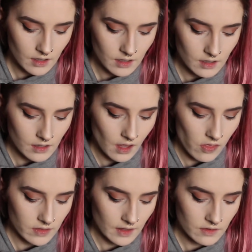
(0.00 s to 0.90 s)
I
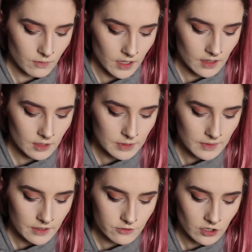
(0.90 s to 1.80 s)
think that's why a lot of people
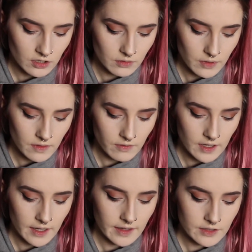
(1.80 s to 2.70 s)
have struggled with
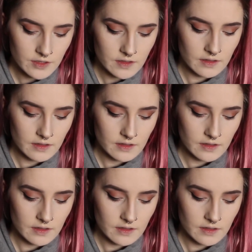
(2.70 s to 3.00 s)
fake eyelashes,